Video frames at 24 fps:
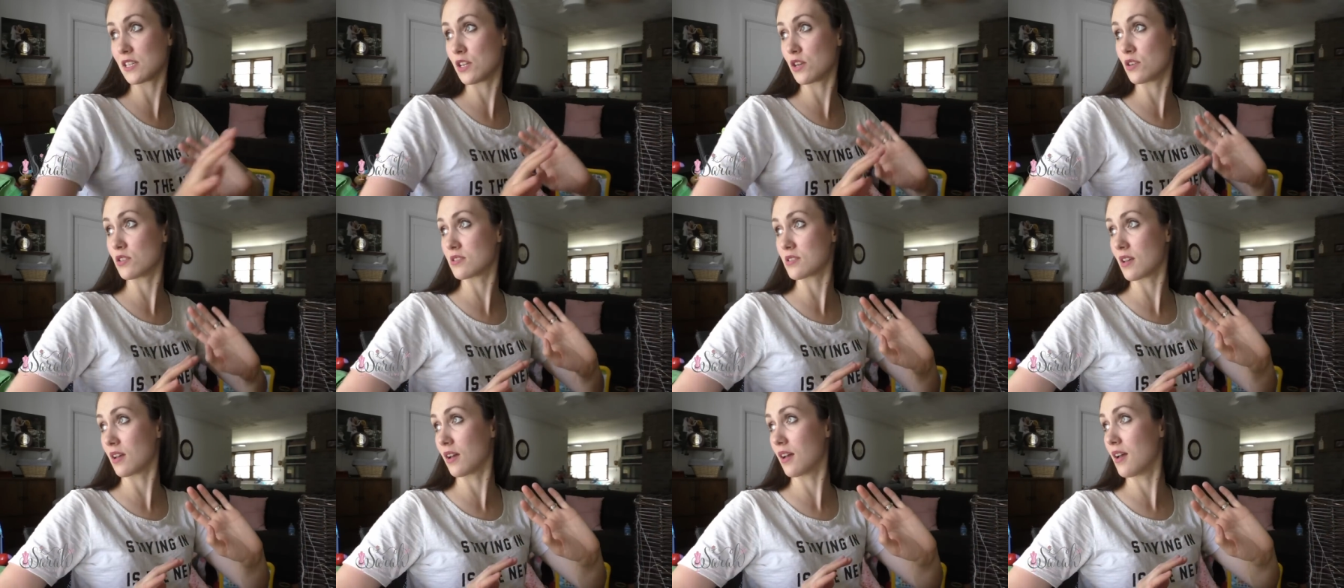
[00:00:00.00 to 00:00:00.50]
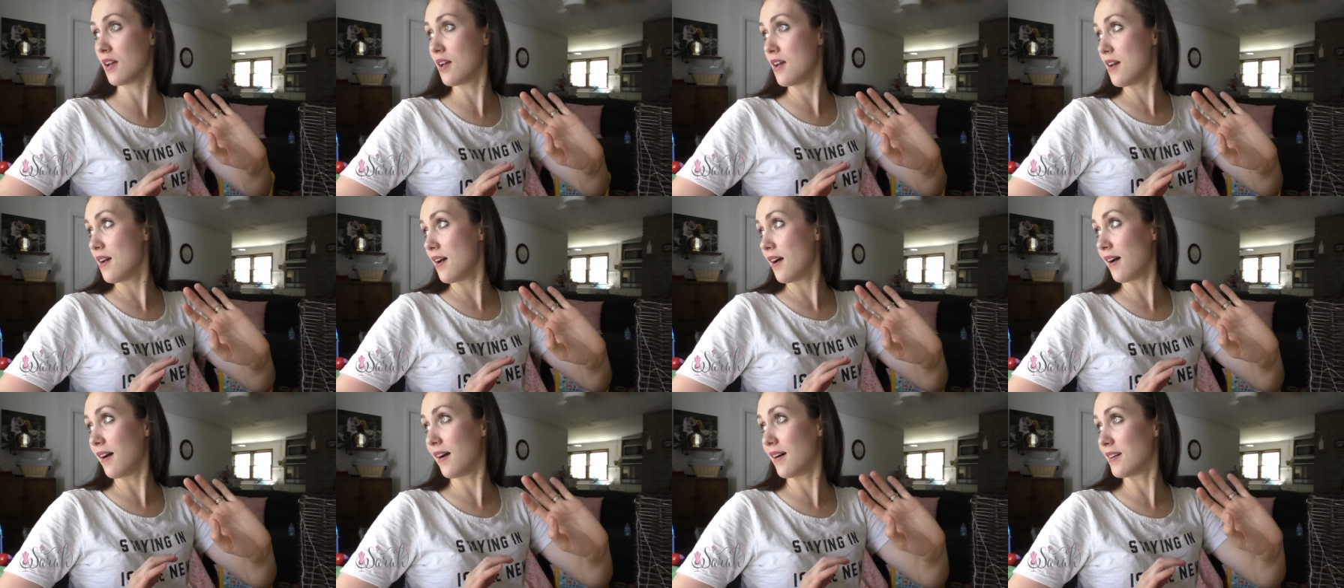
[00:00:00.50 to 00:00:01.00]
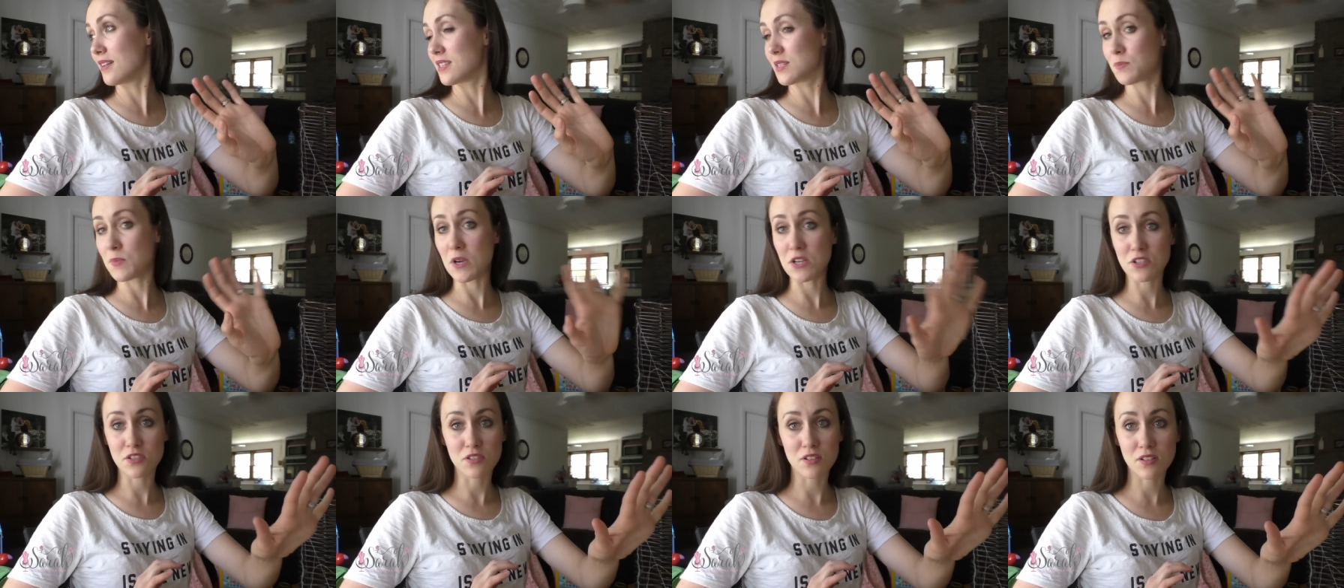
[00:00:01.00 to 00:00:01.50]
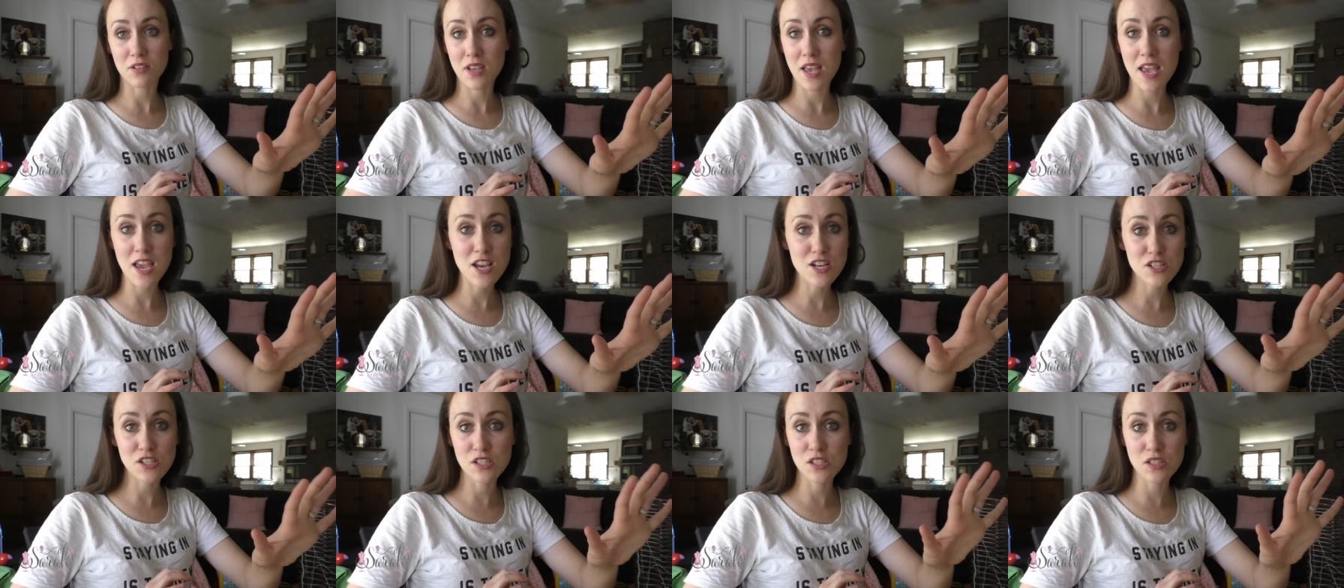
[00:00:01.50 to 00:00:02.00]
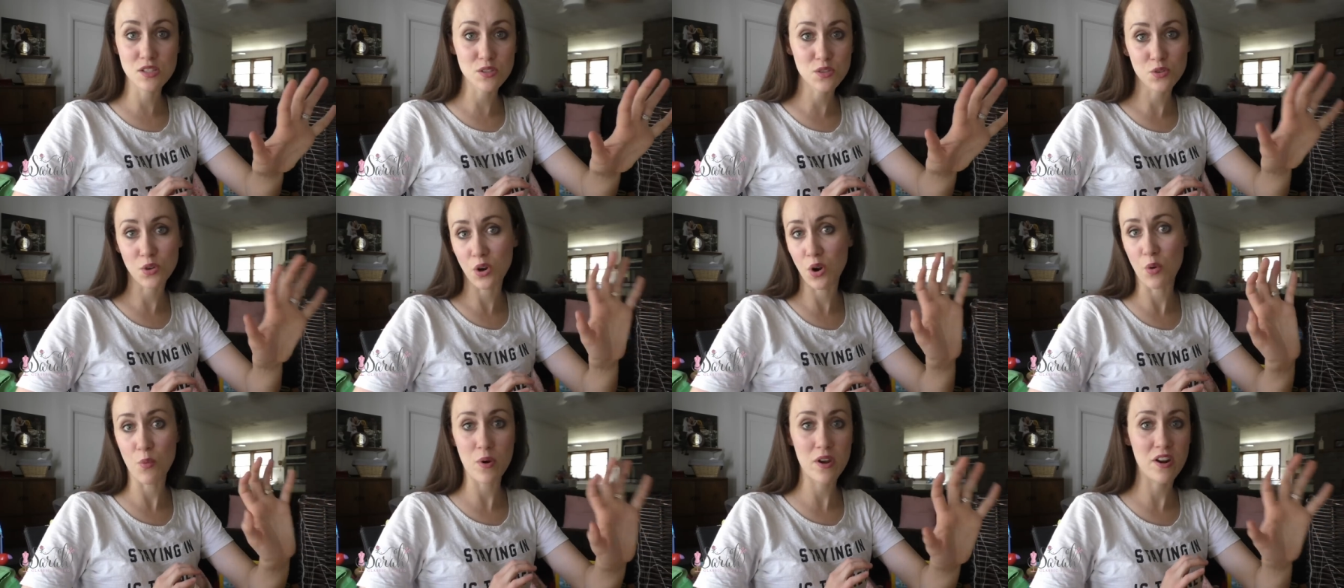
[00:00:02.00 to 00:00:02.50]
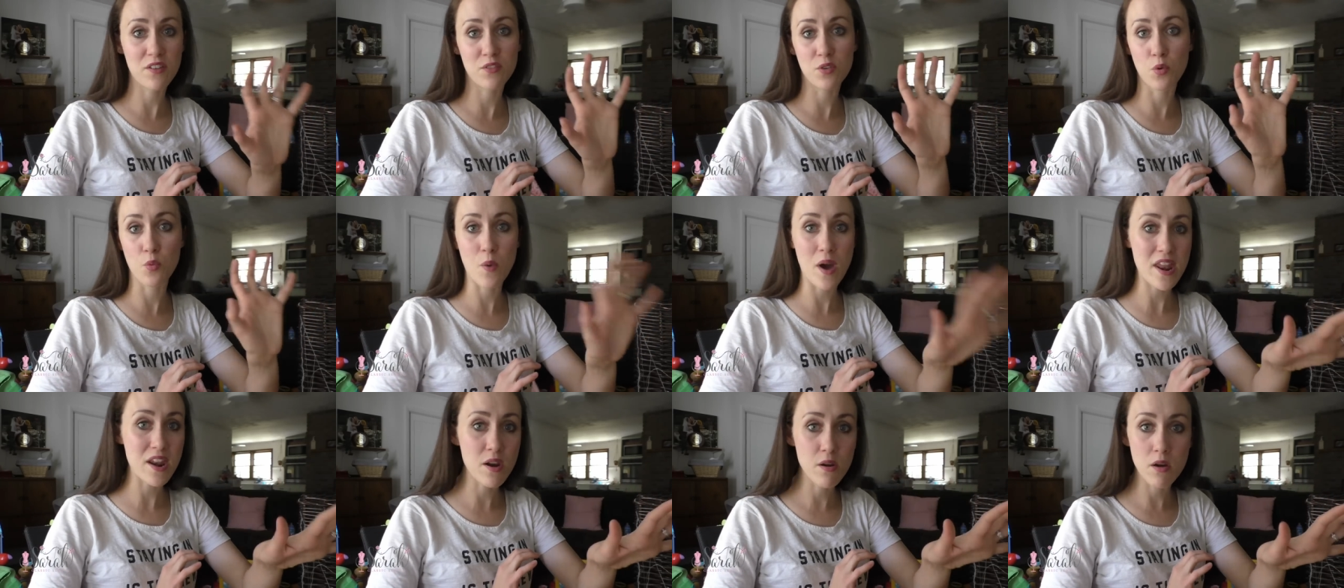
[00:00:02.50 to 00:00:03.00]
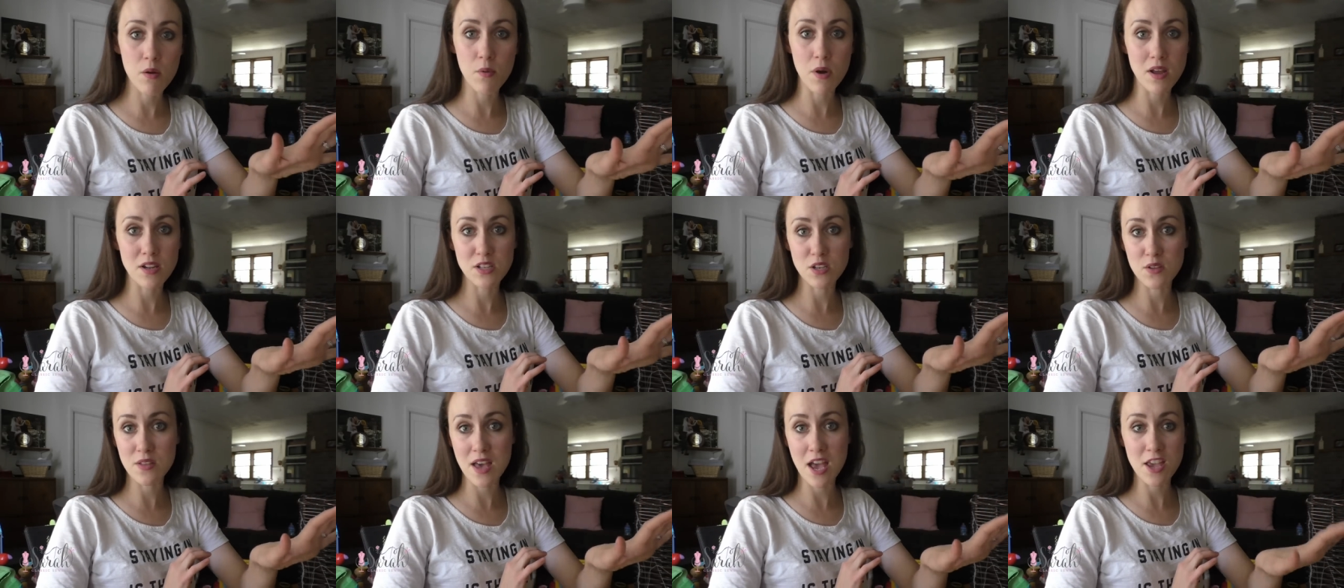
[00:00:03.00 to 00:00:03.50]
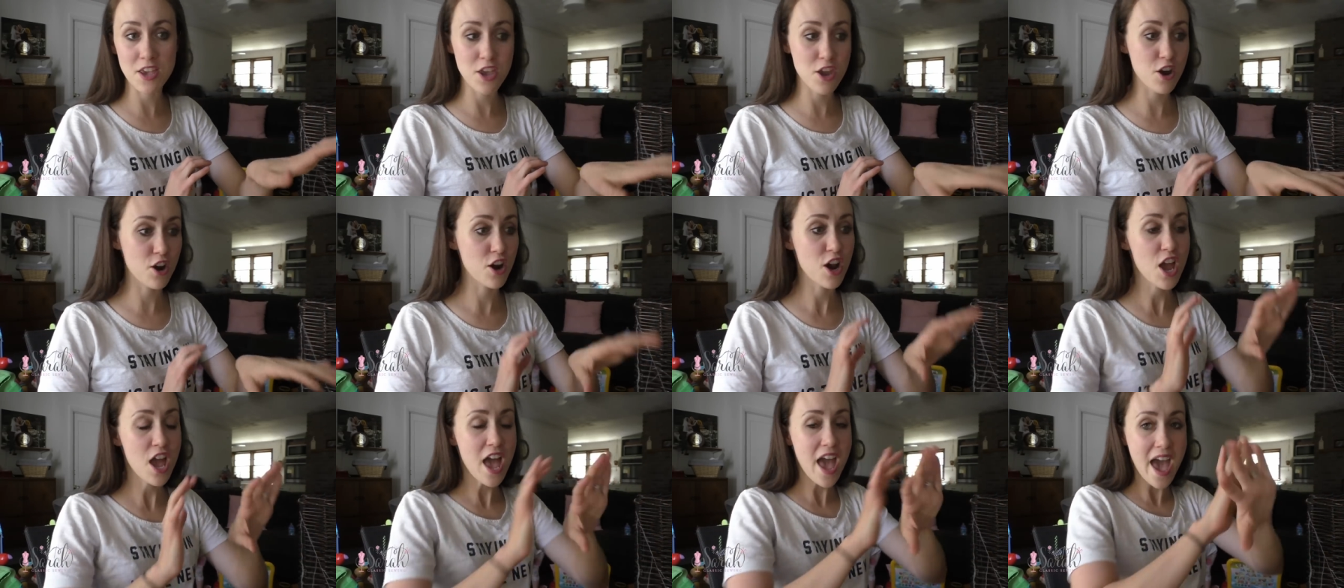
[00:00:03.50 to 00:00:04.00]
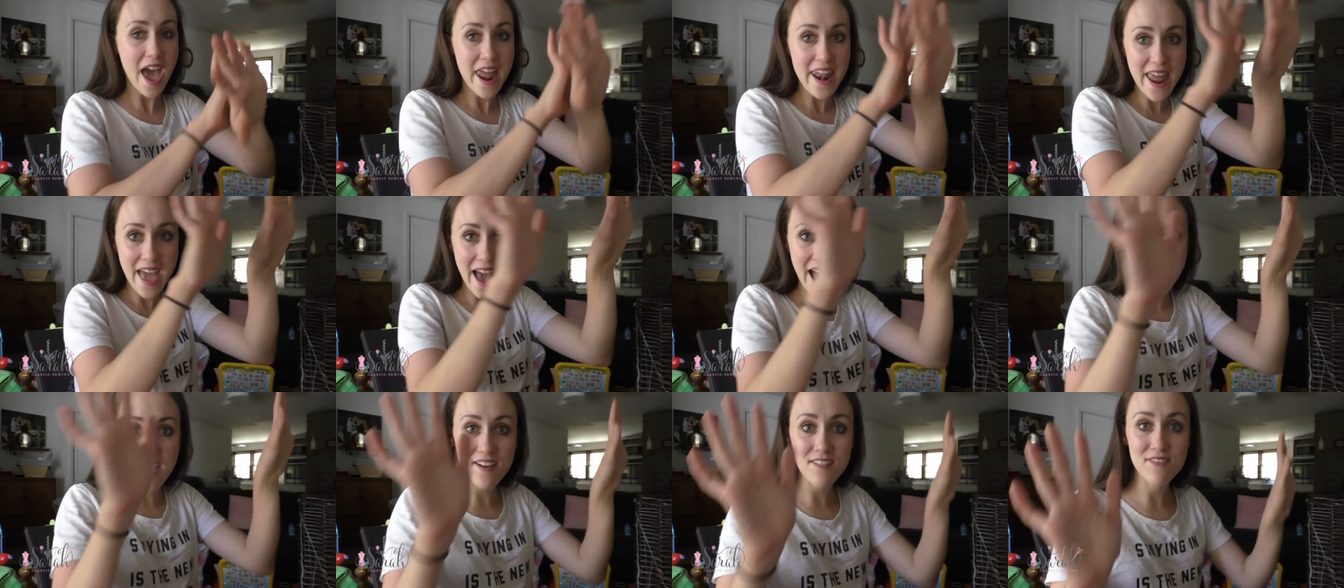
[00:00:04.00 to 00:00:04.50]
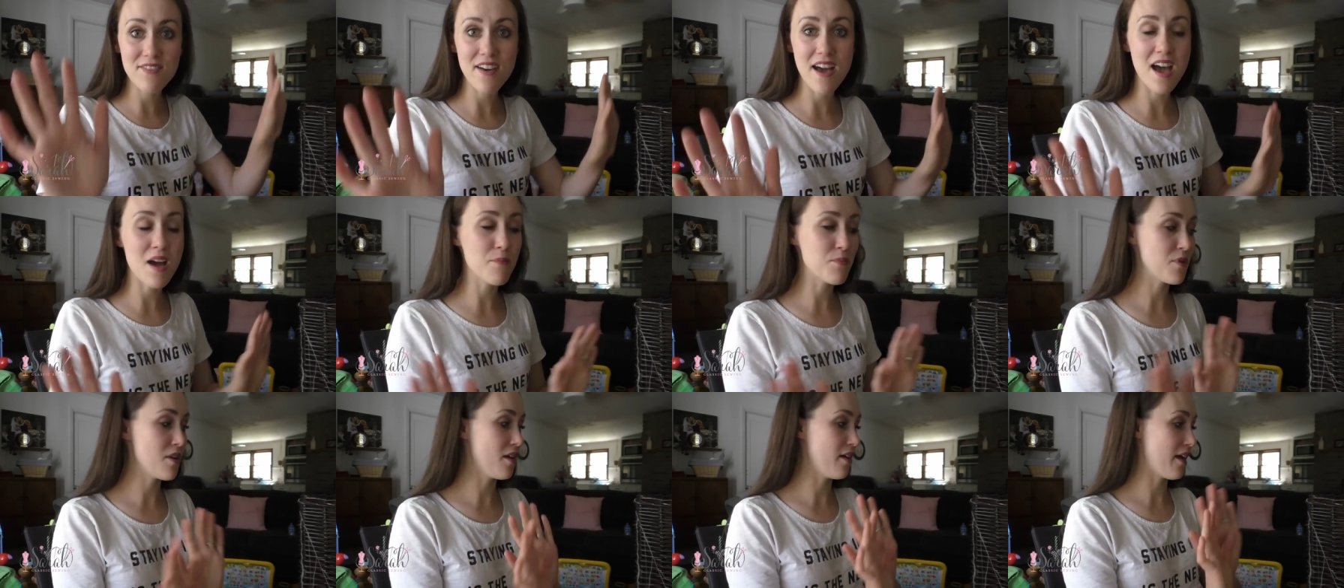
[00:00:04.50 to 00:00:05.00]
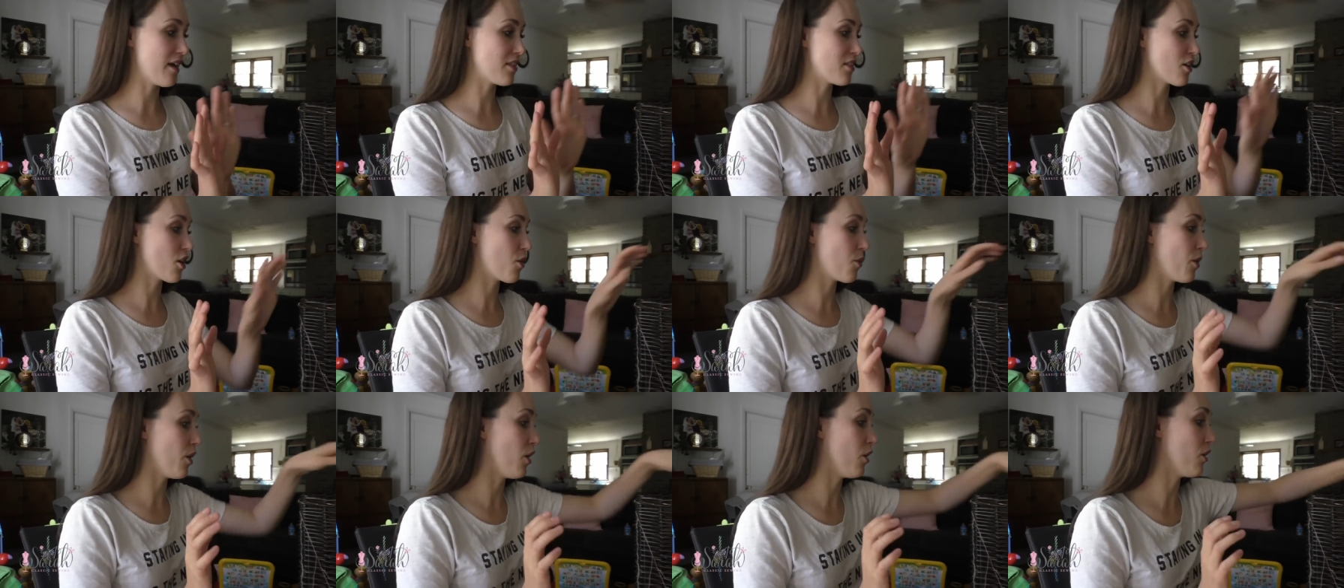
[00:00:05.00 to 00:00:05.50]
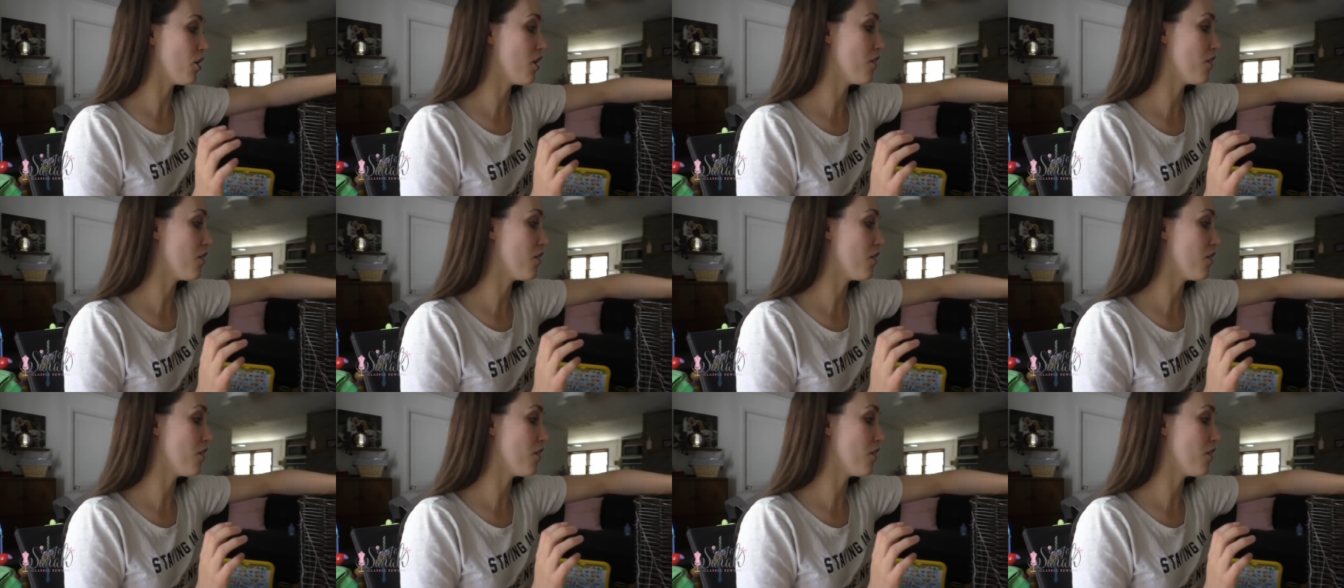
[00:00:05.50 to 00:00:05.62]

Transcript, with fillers: Here's a special occasions. You know, whatever wedding we went to that year, and have that be like the quilt